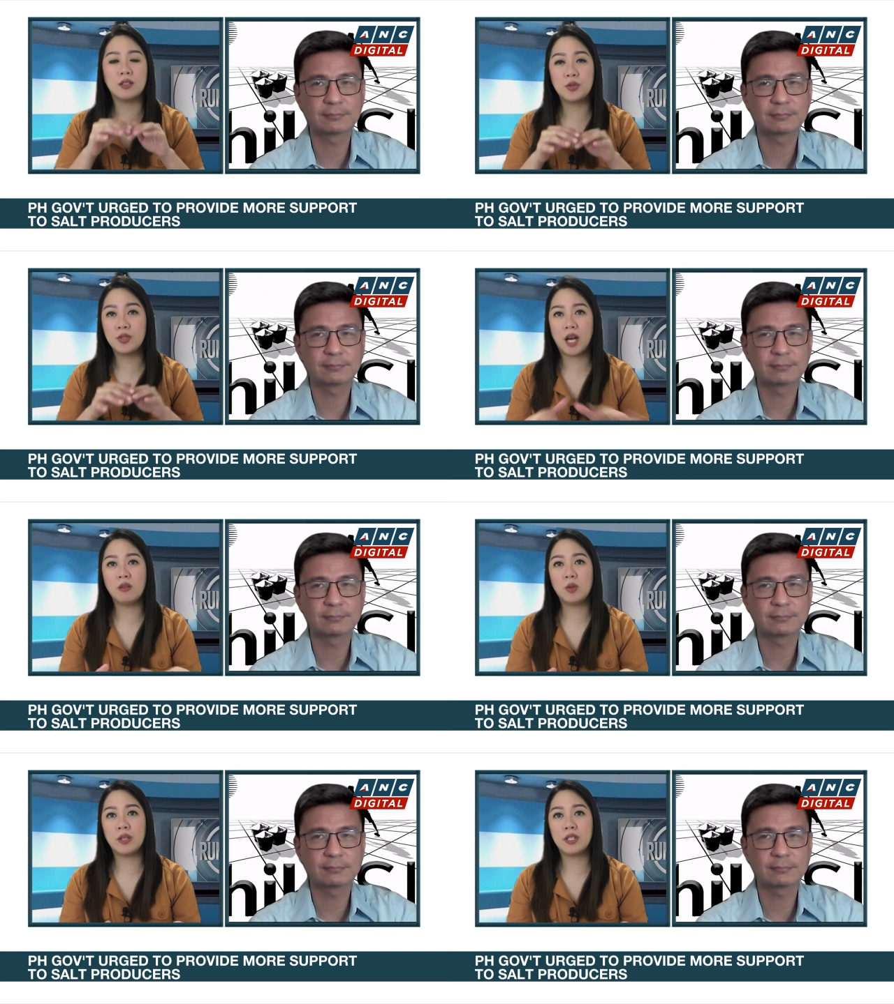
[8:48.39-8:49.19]
Speaker 1: to
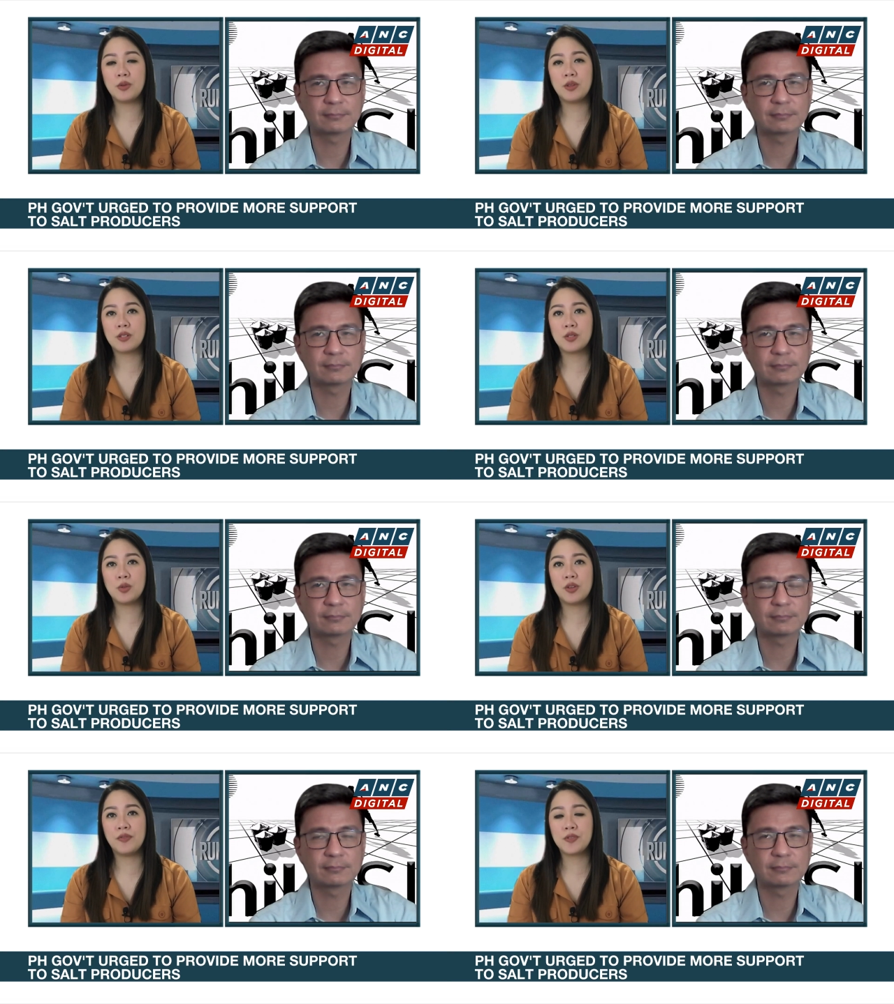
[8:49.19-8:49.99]
download it to the
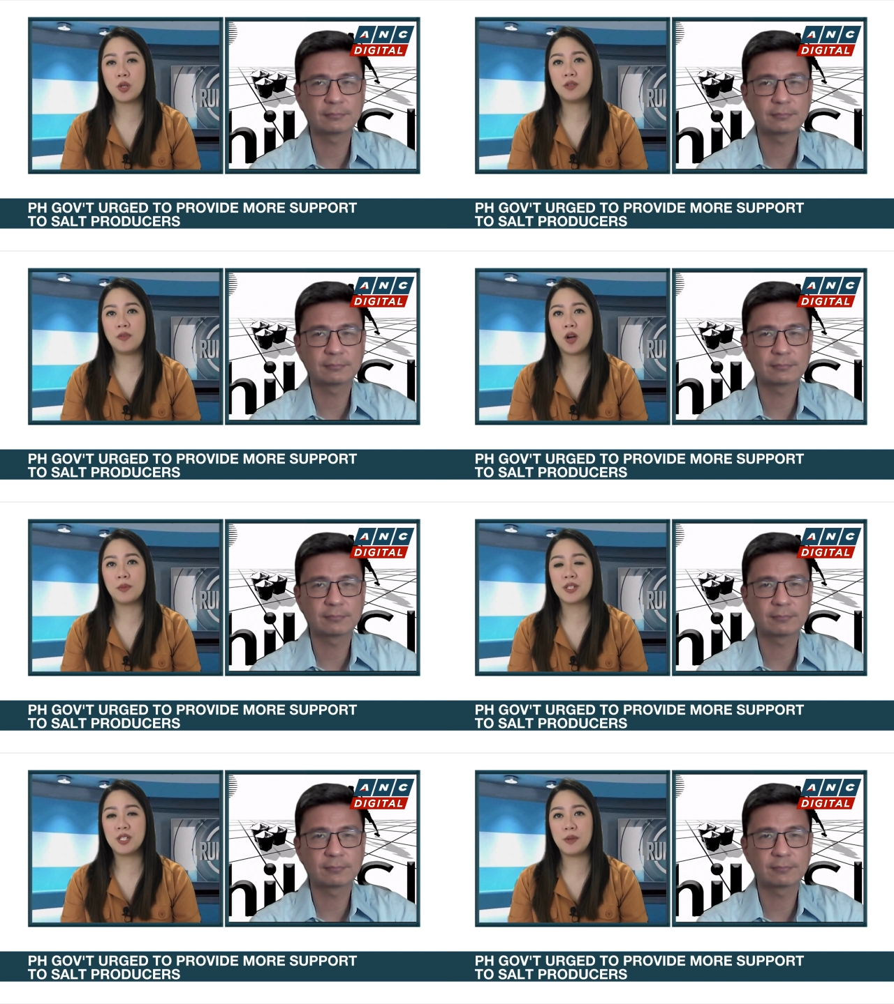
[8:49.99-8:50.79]
to the salt
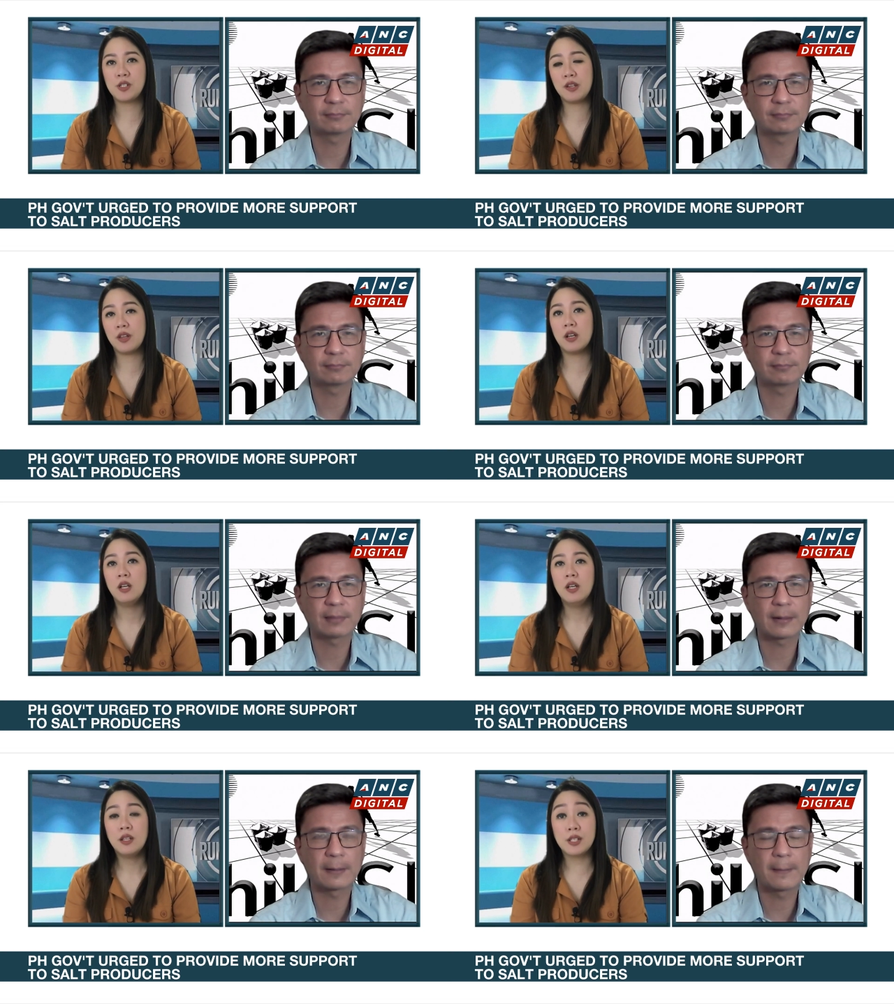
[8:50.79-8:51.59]
farmers, especially the
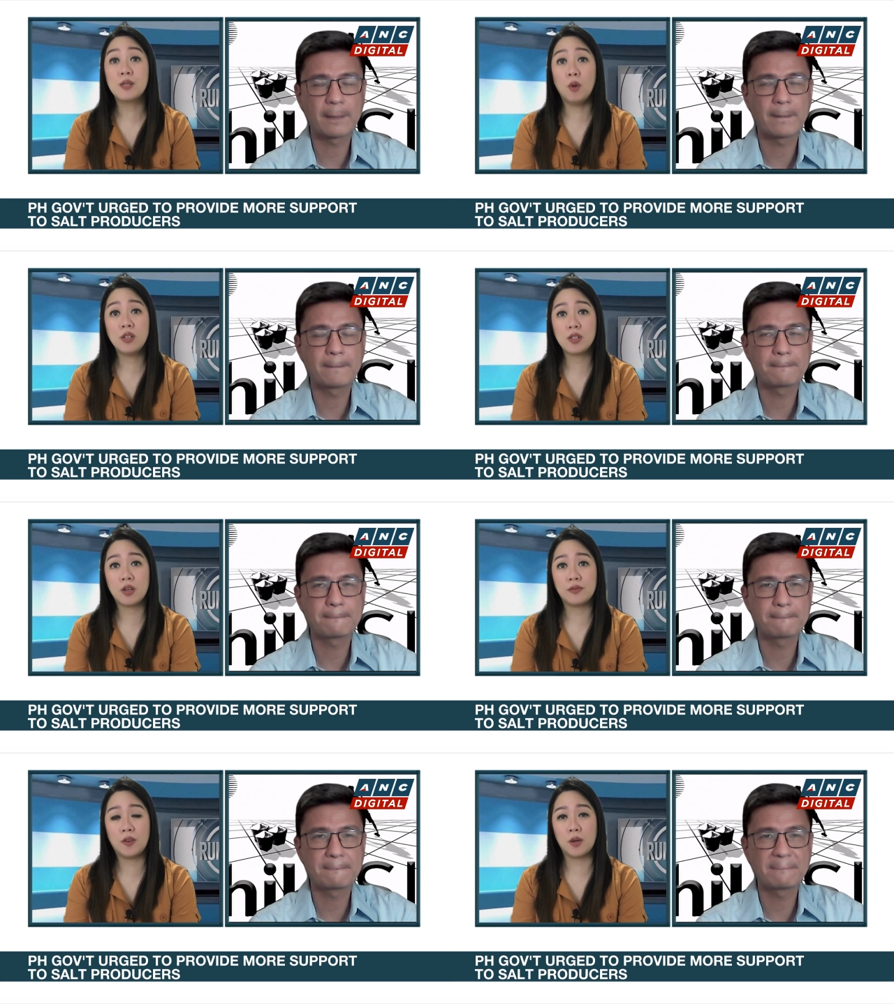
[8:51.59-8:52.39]
the small
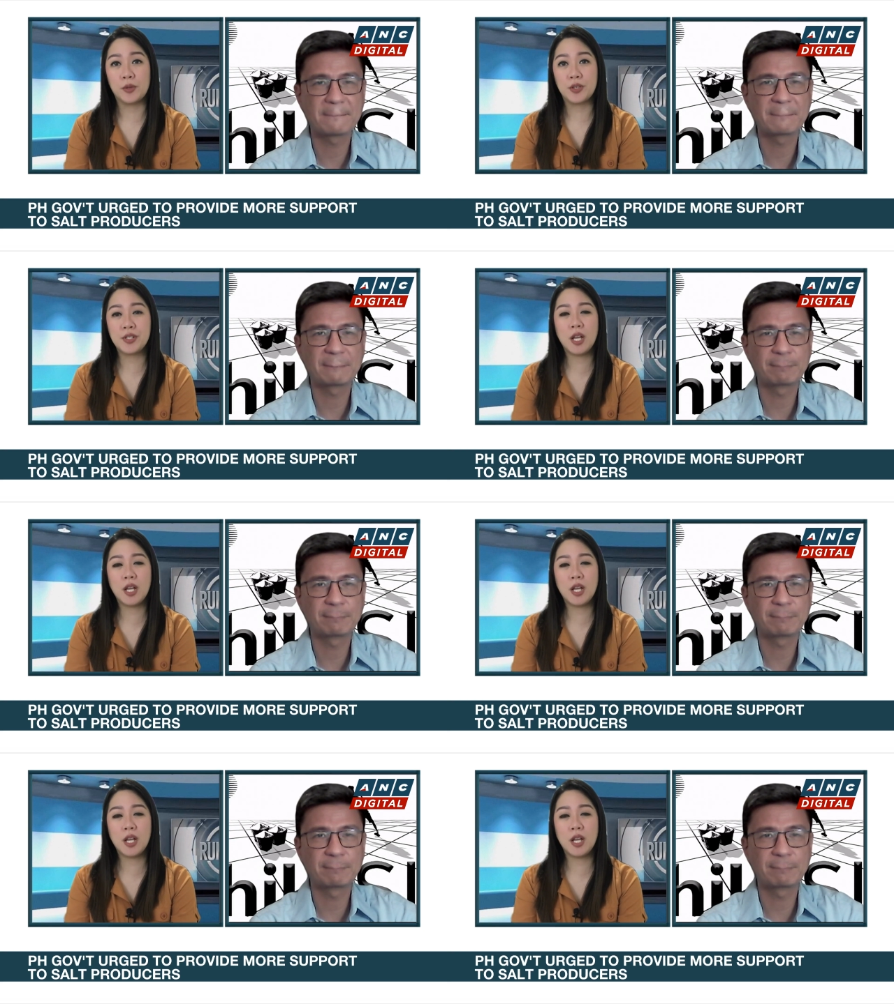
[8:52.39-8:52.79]
salt farmers.